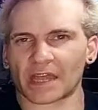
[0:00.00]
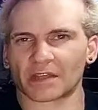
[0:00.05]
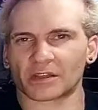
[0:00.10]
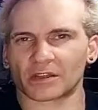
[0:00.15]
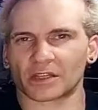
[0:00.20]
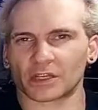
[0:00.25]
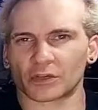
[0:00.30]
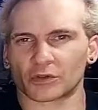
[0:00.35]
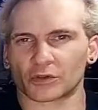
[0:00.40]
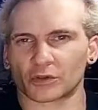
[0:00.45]

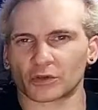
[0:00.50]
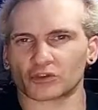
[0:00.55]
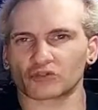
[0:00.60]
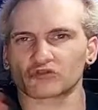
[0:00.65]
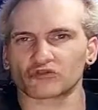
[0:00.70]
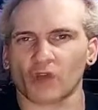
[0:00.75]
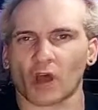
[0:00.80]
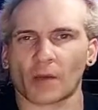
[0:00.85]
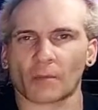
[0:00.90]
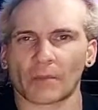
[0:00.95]
their
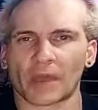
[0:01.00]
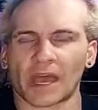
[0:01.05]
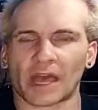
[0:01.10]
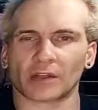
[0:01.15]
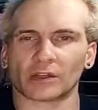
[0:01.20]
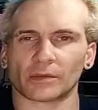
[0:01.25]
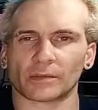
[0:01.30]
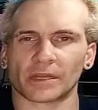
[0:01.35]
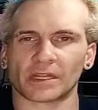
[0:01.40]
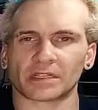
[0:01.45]
drum
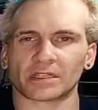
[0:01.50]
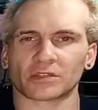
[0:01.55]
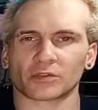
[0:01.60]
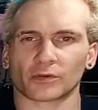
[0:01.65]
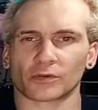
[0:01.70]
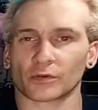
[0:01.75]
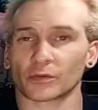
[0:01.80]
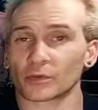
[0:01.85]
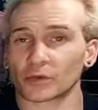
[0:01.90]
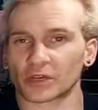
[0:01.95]
elements
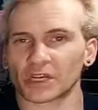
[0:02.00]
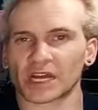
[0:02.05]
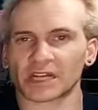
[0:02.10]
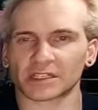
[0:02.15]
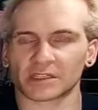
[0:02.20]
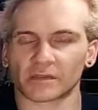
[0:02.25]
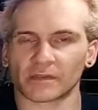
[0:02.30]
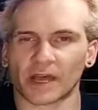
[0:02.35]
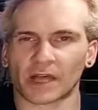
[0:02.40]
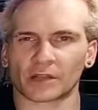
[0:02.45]
or their
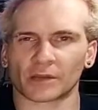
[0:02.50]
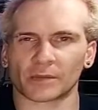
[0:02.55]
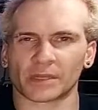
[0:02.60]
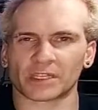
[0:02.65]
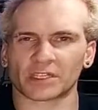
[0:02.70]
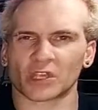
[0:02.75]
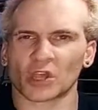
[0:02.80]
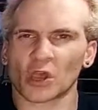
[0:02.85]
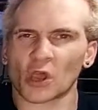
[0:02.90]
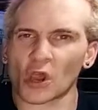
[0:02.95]
percussive
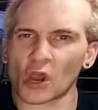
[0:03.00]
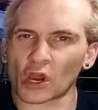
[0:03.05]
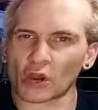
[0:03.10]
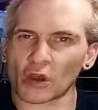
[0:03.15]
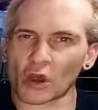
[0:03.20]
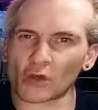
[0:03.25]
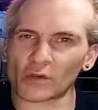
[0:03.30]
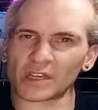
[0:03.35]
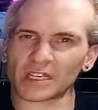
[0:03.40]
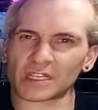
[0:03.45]
elements are
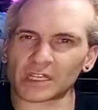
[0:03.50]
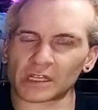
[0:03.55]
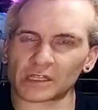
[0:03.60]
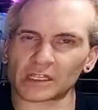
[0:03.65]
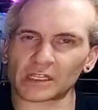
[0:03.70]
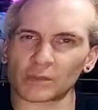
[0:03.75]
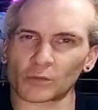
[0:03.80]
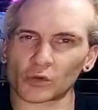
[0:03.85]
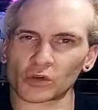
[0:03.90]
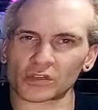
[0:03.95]
always a
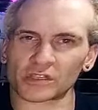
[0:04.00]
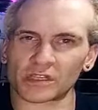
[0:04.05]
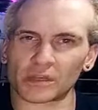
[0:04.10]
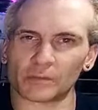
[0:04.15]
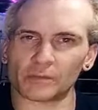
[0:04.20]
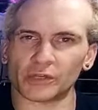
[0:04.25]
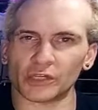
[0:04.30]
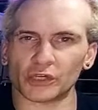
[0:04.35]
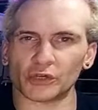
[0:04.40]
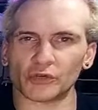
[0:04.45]
little more
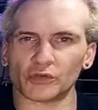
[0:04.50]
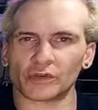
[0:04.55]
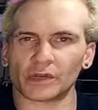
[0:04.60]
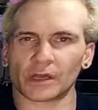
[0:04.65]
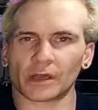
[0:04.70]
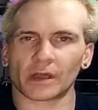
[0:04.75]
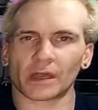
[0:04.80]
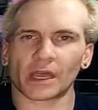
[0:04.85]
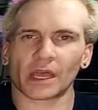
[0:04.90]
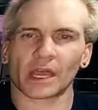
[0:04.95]
subdued,
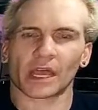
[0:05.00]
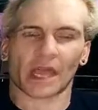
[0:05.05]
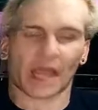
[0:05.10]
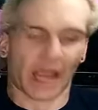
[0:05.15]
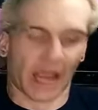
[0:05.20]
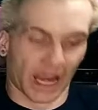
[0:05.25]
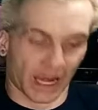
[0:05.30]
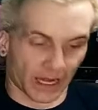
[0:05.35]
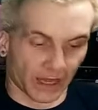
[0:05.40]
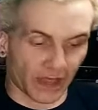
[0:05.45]

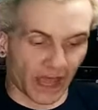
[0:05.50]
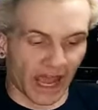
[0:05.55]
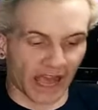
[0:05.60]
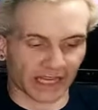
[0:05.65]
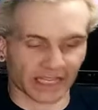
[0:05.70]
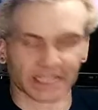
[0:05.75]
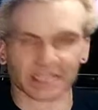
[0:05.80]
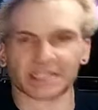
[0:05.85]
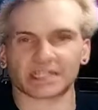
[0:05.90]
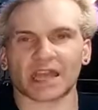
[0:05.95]
and
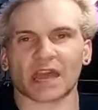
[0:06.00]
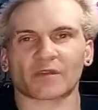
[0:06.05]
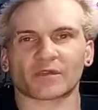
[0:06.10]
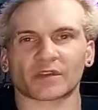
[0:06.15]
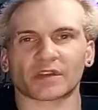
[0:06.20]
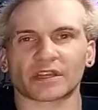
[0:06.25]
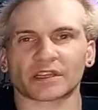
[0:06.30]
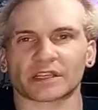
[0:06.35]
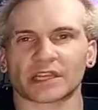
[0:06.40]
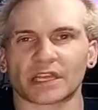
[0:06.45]
that is
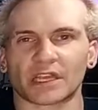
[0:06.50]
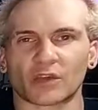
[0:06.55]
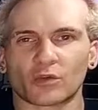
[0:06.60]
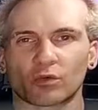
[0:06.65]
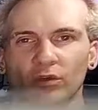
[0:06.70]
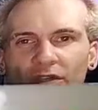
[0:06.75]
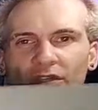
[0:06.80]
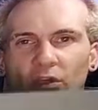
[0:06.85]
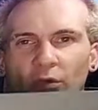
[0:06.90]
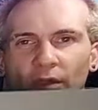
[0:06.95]
definitely
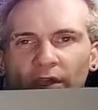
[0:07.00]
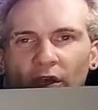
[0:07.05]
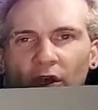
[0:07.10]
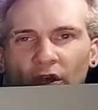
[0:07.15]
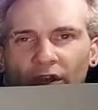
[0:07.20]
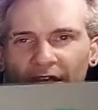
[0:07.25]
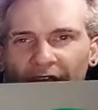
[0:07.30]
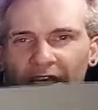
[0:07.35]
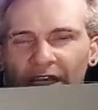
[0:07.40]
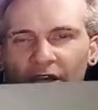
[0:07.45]
what's going
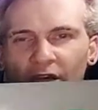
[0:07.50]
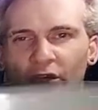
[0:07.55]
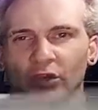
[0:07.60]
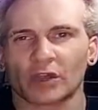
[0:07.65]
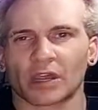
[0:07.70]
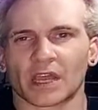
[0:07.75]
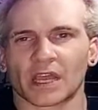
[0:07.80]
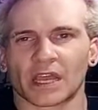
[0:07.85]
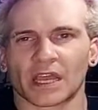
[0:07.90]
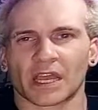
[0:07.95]
on here.
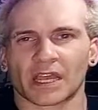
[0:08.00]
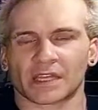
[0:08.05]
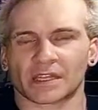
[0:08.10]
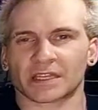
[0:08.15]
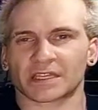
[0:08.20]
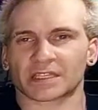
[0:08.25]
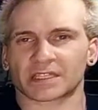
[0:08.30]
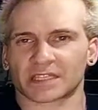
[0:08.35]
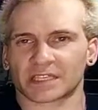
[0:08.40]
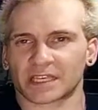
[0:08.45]

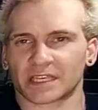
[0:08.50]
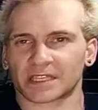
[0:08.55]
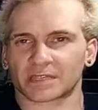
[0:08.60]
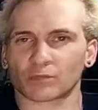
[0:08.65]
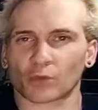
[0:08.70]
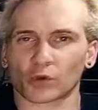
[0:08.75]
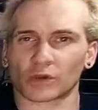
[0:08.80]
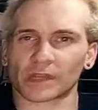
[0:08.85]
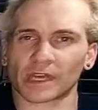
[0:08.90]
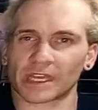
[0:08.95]
This is
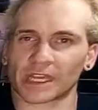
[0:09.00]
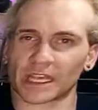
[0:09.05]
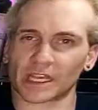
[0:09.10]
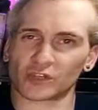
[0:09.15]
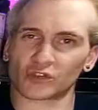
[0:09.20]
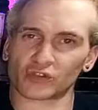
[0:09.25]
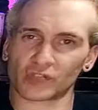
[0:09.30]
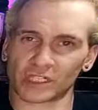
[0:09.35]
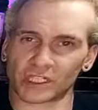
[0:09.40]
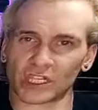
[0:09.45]
more like a
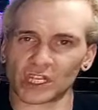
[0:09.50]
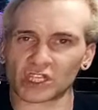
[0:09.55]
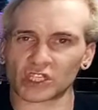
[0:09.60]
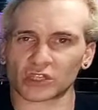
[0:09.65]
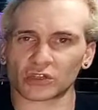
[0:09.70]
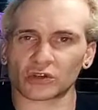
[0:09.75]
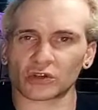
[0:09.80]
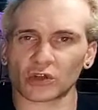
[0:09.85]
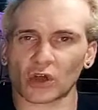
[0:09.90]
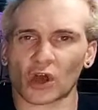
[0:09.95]

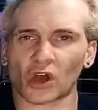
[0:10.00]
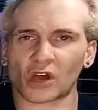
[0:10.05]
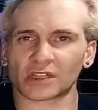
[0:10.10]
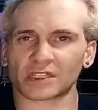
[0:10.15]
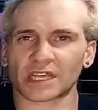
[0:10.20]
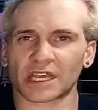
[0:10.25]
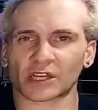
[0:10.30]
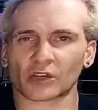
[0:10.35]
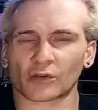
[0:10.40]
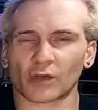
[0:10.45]
traditional
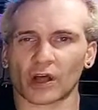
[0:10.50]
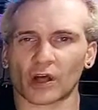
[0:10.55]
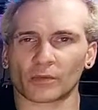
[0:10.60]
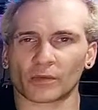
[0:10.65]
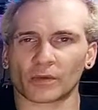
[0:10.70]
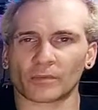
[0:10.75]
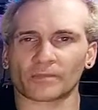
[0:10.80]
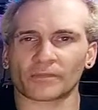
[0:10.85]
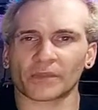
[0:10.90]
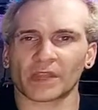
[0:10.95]
Autechre
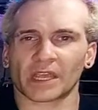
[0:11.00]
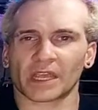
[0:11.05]
album.